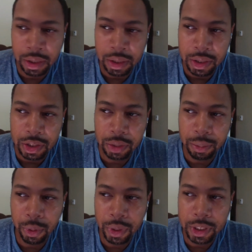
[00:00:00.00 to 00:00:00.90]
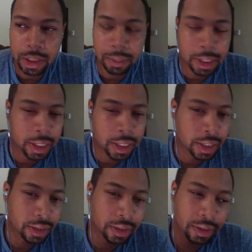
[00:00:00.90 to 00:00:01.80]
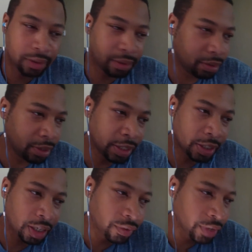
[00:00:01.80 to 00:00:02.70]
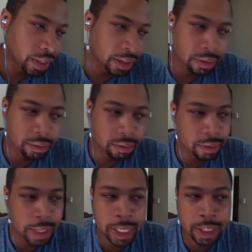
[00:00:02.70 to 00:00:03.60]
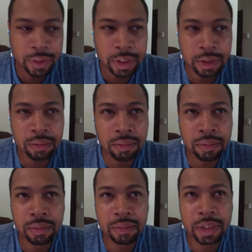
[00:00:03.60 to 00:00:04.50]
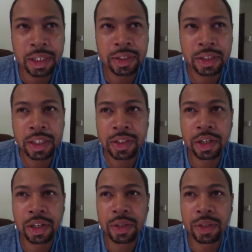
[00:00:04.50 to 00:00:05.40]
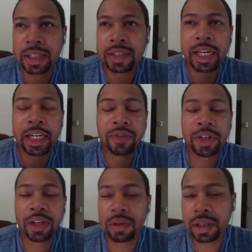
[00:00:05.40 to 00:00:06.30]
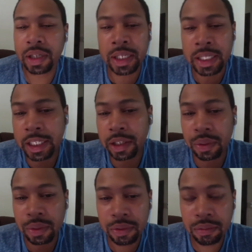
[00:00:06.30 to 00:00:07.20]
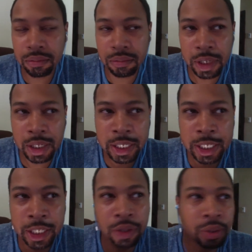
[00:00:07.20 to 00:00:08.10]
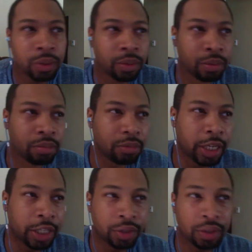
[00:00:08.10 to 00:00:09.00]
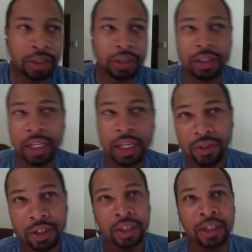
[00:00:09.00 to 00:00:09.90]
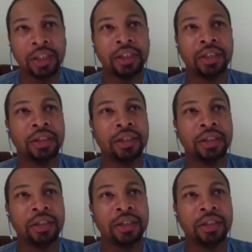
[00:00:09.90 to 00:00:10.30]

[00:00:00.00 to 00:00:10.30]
support something that's it's already not even it's it's no it's not even no a legal a legal and you can definitely uh